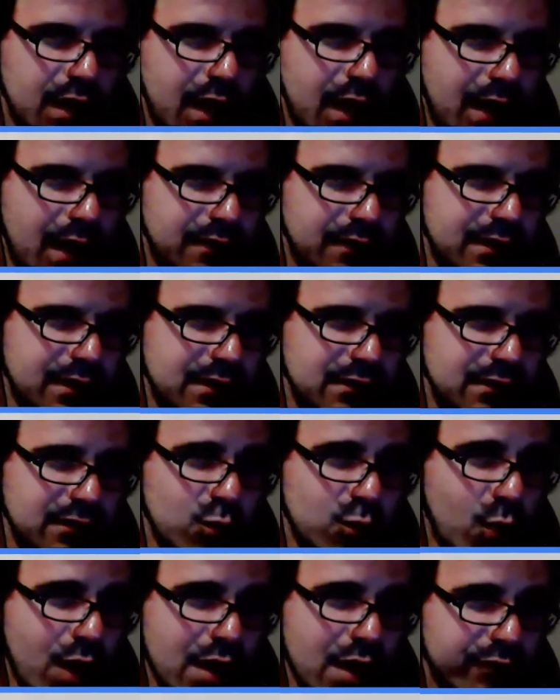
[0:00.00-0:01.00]
and then it
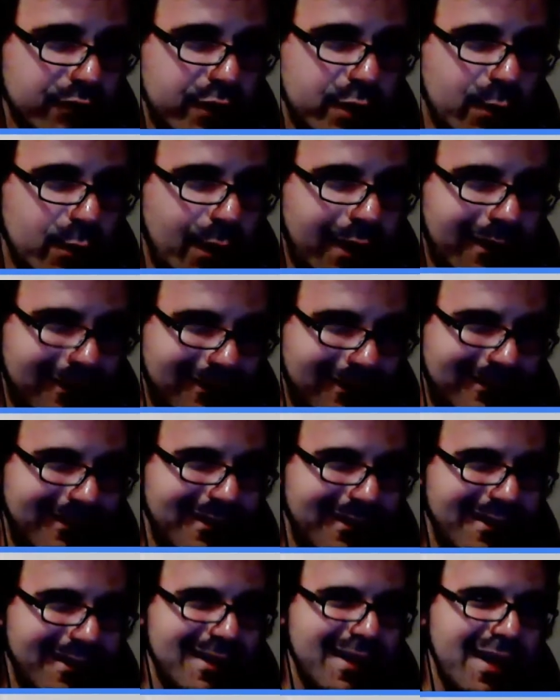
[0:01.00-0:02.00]
didn't work very well.
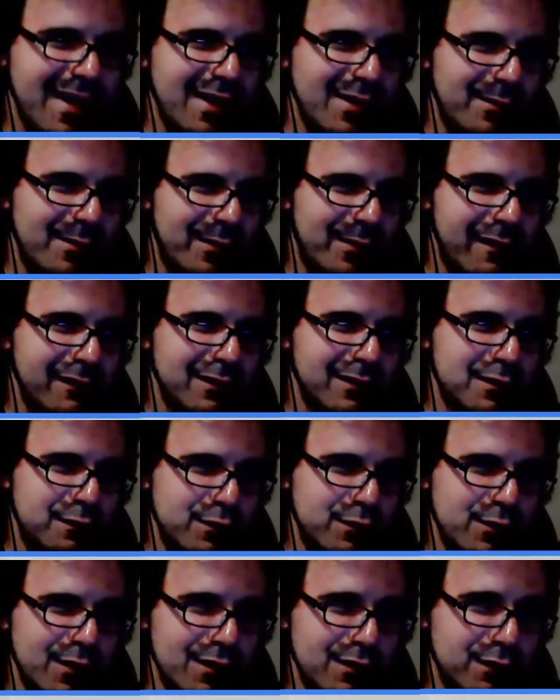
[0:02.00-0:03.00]
And apparently, if
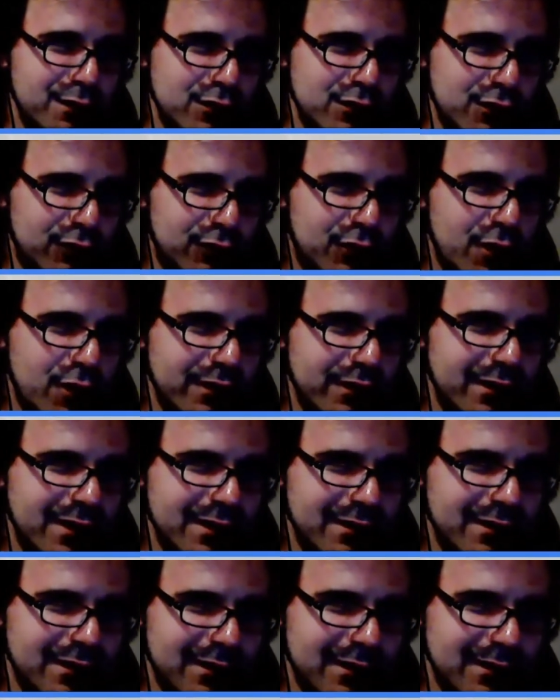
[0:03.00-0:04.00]
you just got
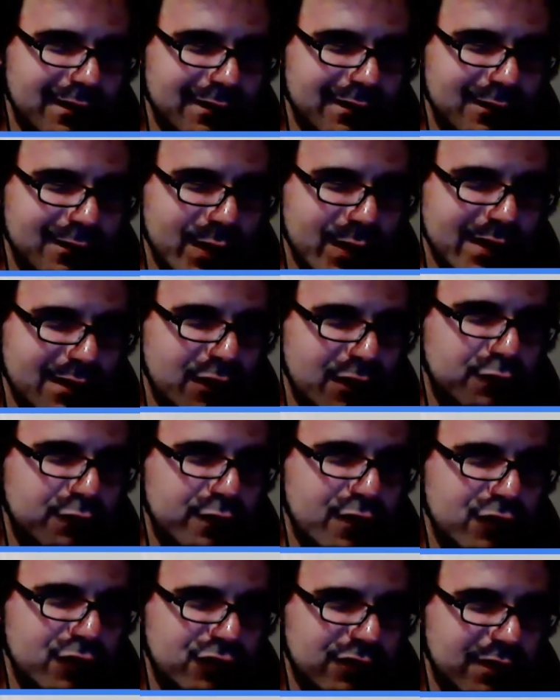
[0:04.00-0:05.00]
the Windows
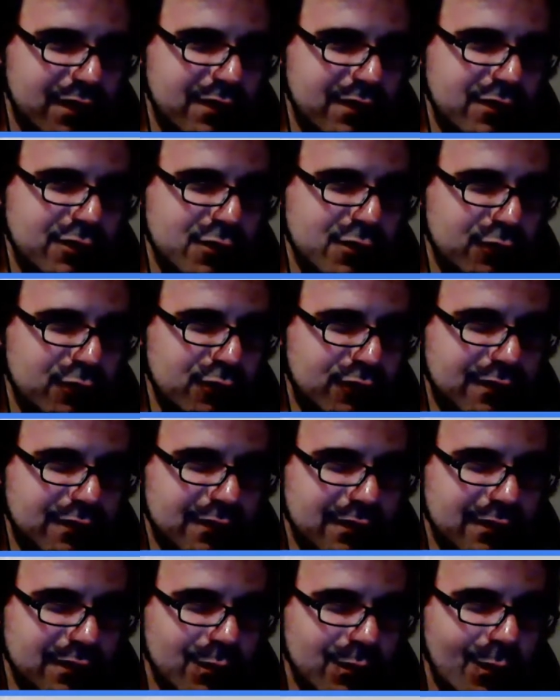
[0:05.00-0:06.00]
version and you used
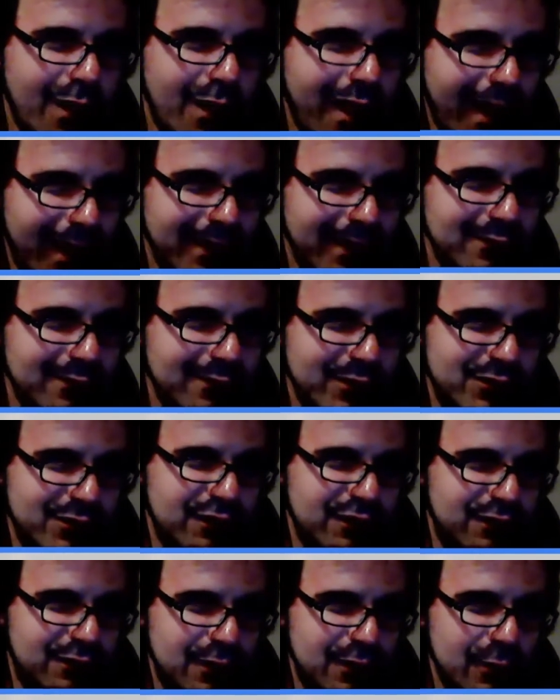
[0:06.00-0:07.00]
Wine, which
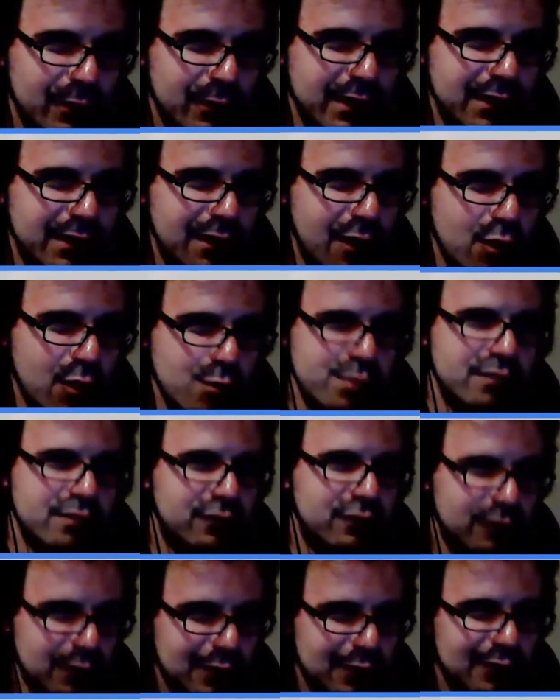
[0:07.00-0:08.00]
is totally open
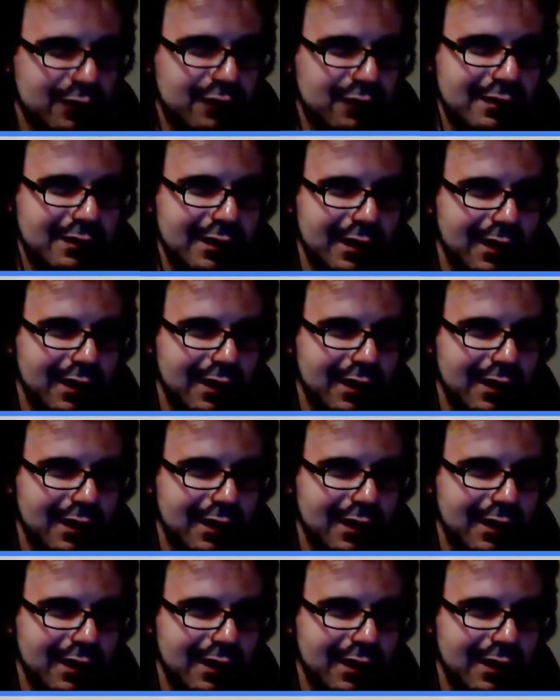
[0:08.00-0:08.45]
source,